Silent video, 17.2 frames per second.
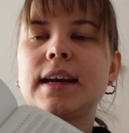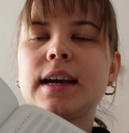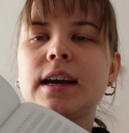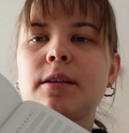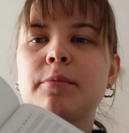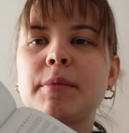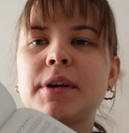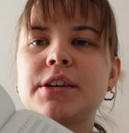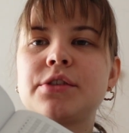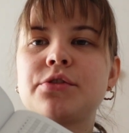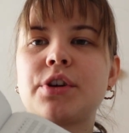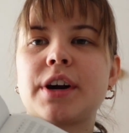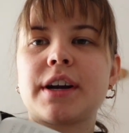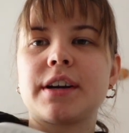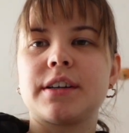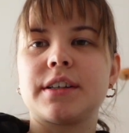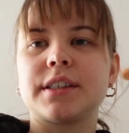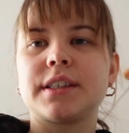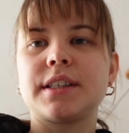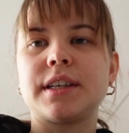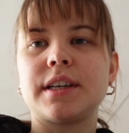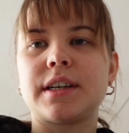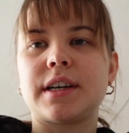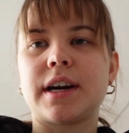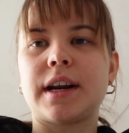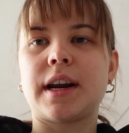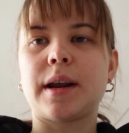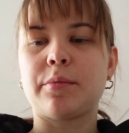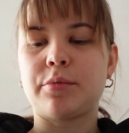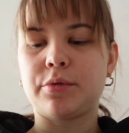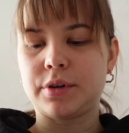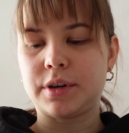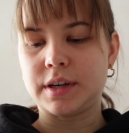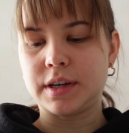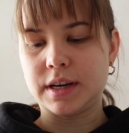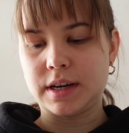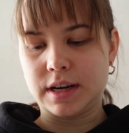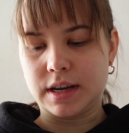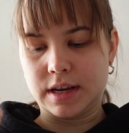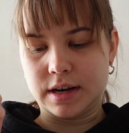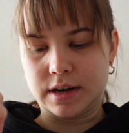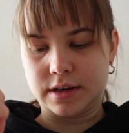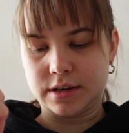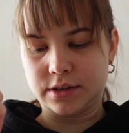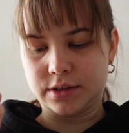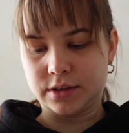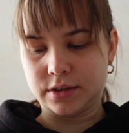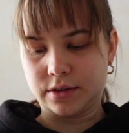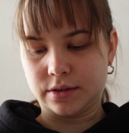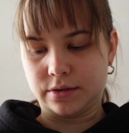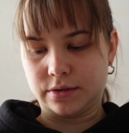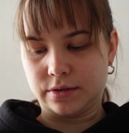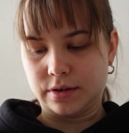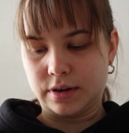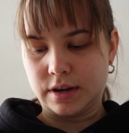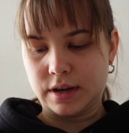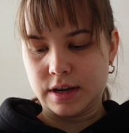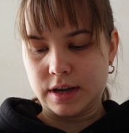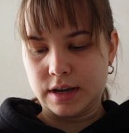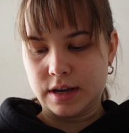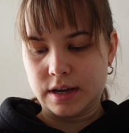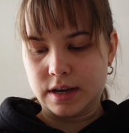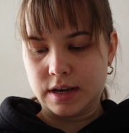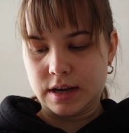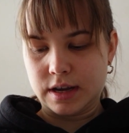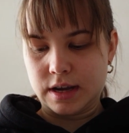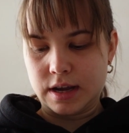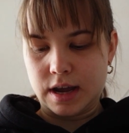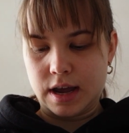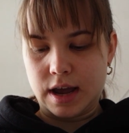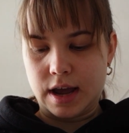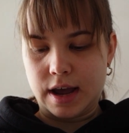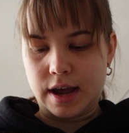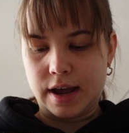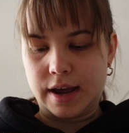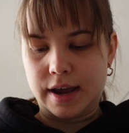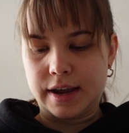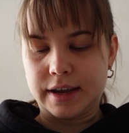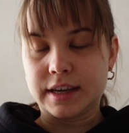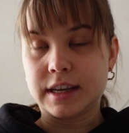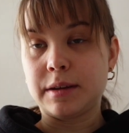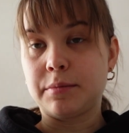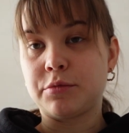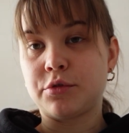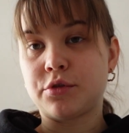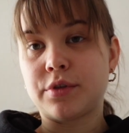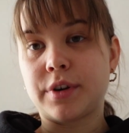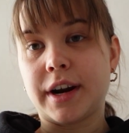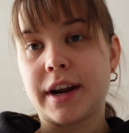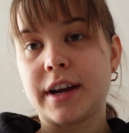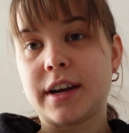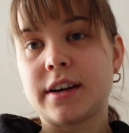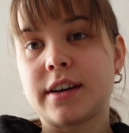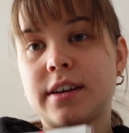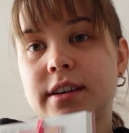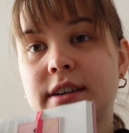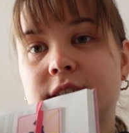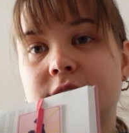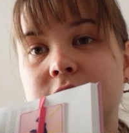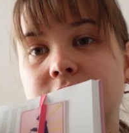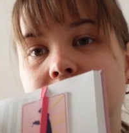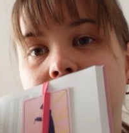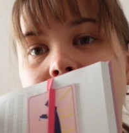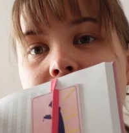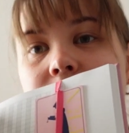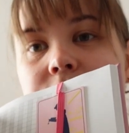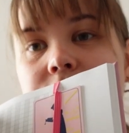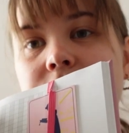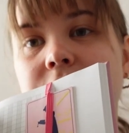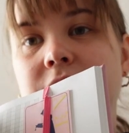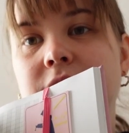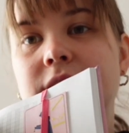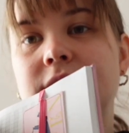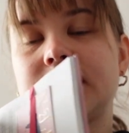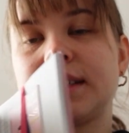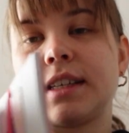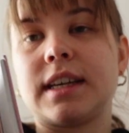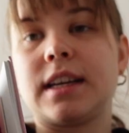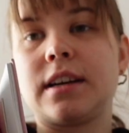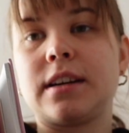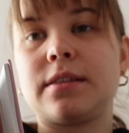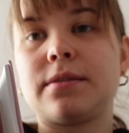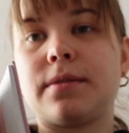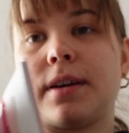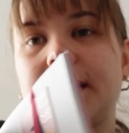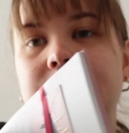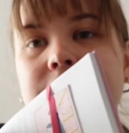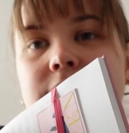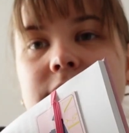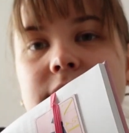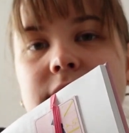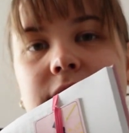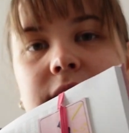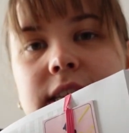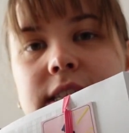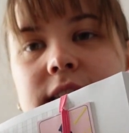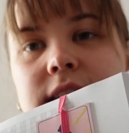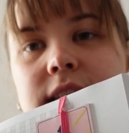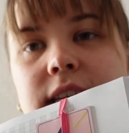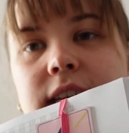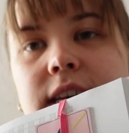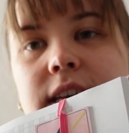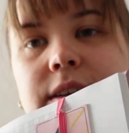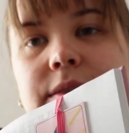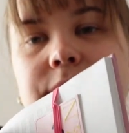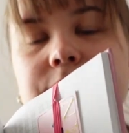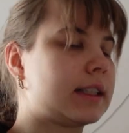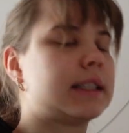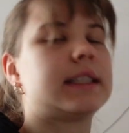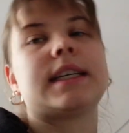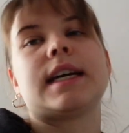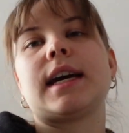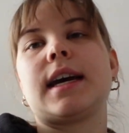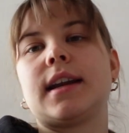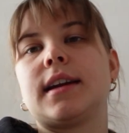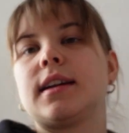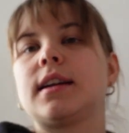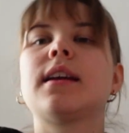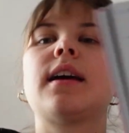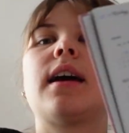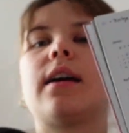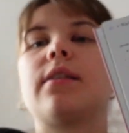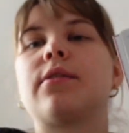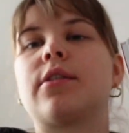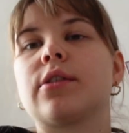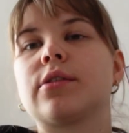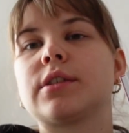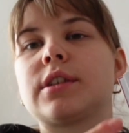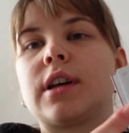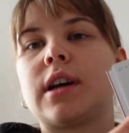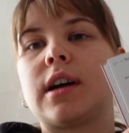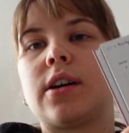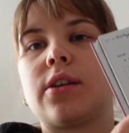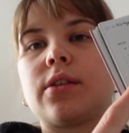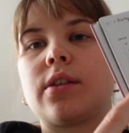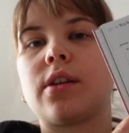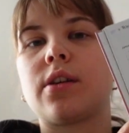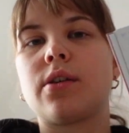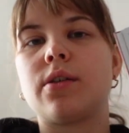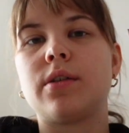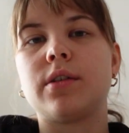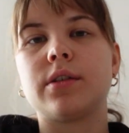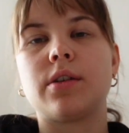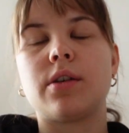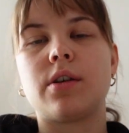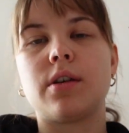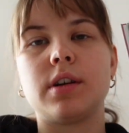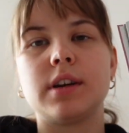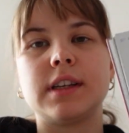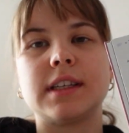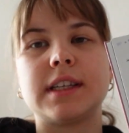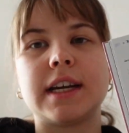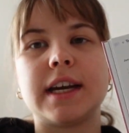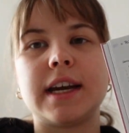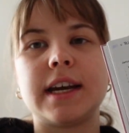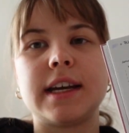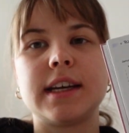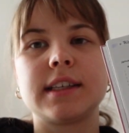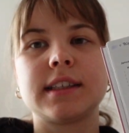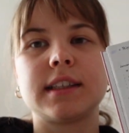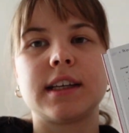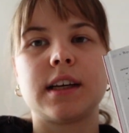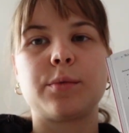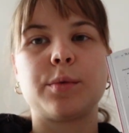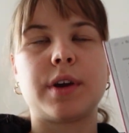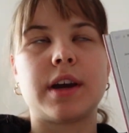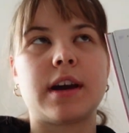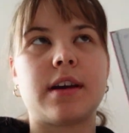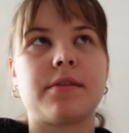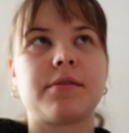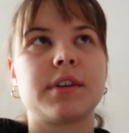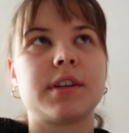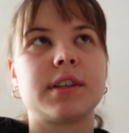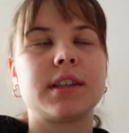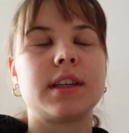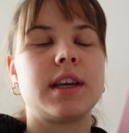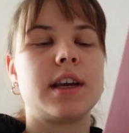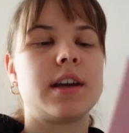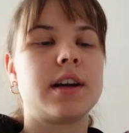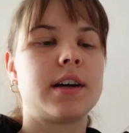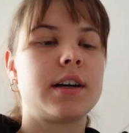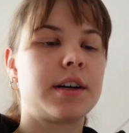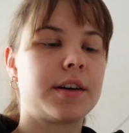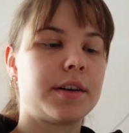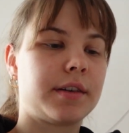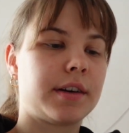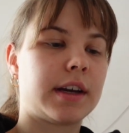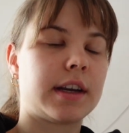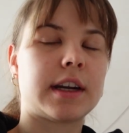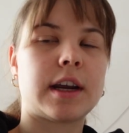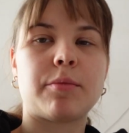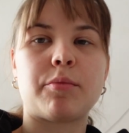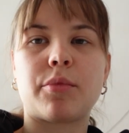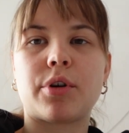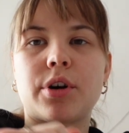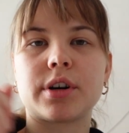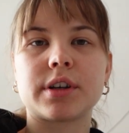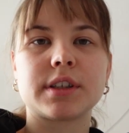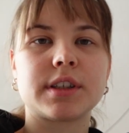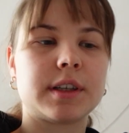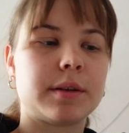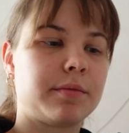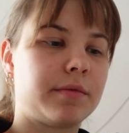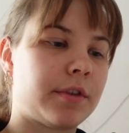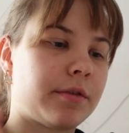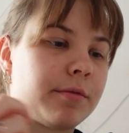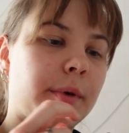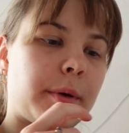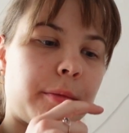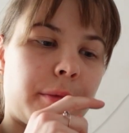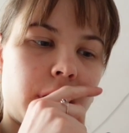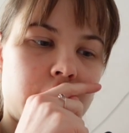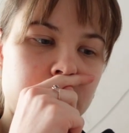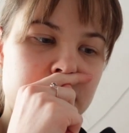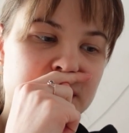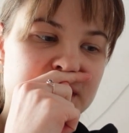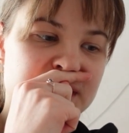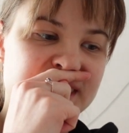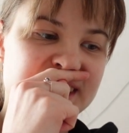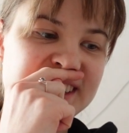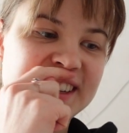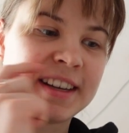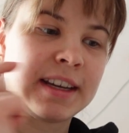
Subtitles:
I got my trackers here and I put it in here so I keep track of the things and find it easily. Then I wrote down all the holidays that we have this year and I marked them with my marker.